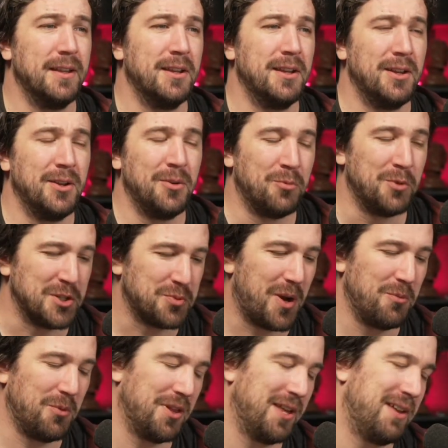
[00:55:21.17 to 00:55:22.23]
Which one
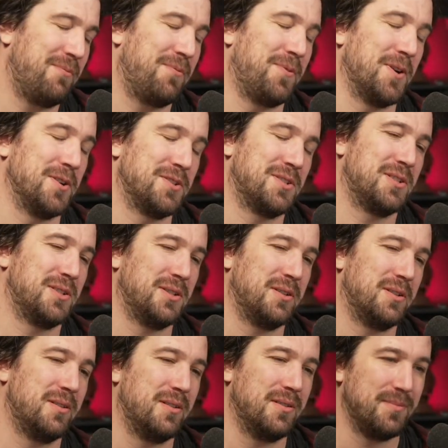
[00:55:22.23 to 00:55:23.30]
will hit first?
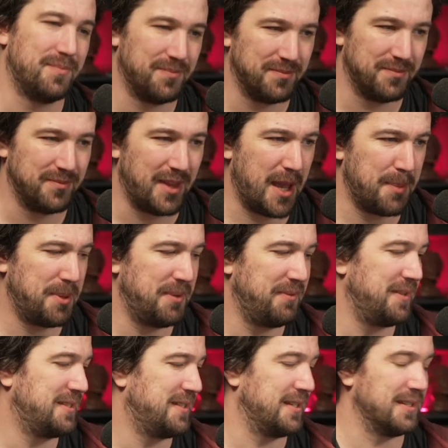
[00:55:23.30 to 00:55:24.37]

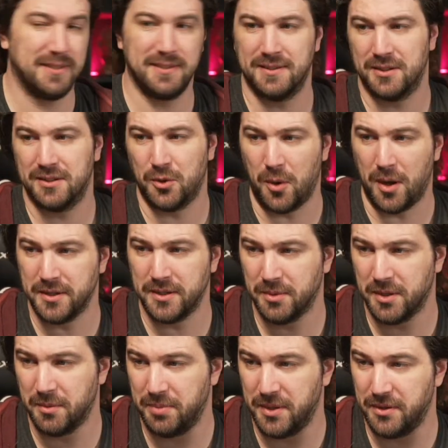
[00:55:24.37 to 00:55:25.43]
IPv6, quantum
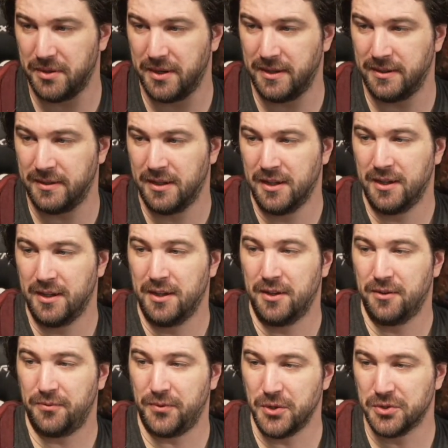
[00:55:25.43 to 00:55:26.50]
computing,
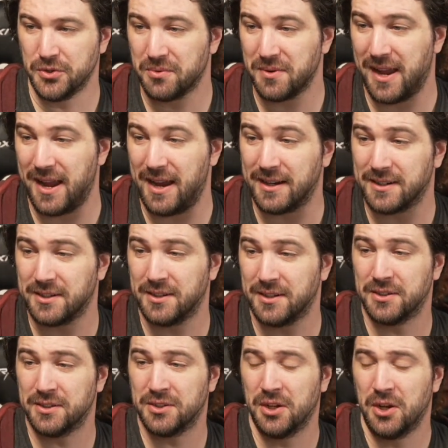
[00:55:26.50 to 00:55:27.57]
fusion
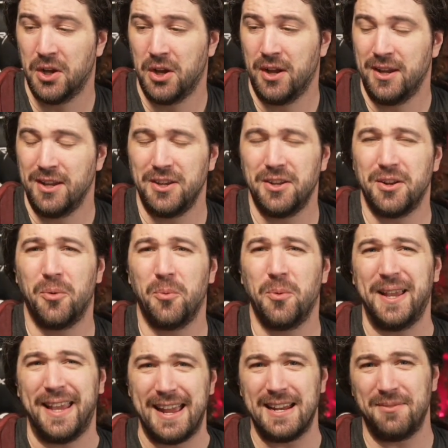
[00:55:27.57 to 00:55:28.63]
reactors. We
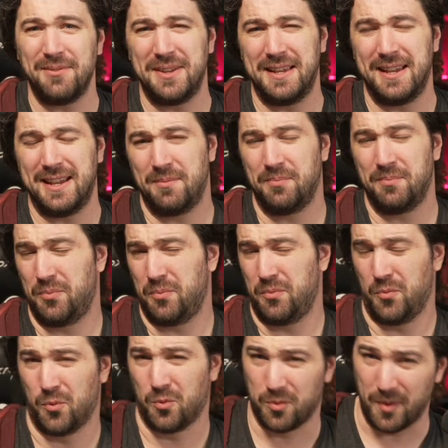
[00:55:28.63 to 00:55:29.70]
can't even get
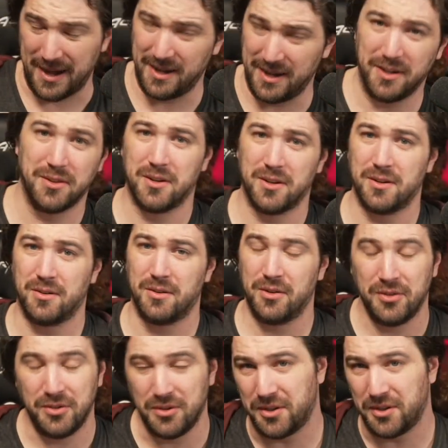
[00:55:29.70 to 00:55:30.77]
regular
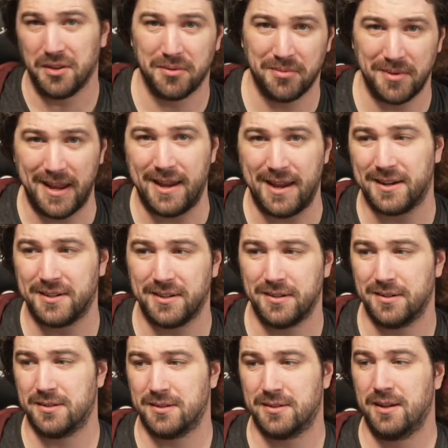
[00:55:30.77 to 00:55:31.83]
nuclear
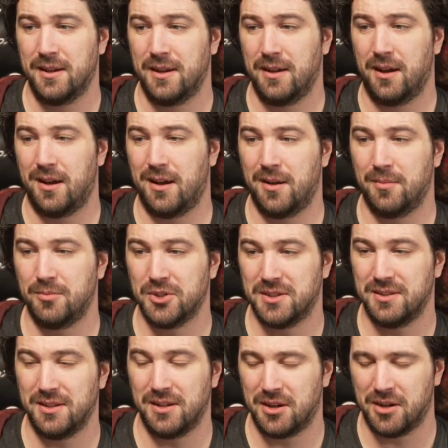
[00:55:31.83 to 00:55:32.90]
reactors. Just
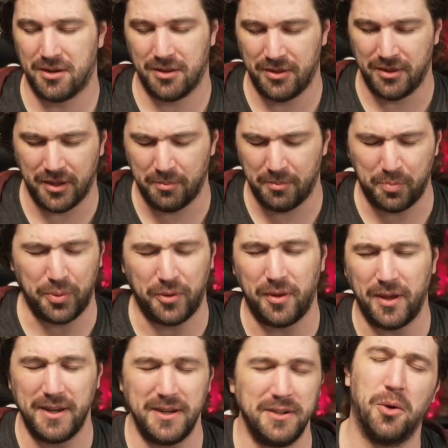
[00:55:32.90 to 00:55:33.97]
the
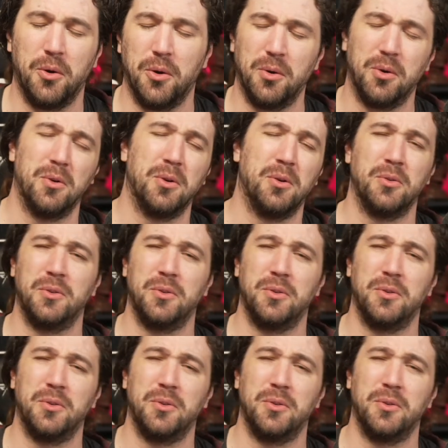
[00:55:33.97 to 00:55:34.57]
plain old,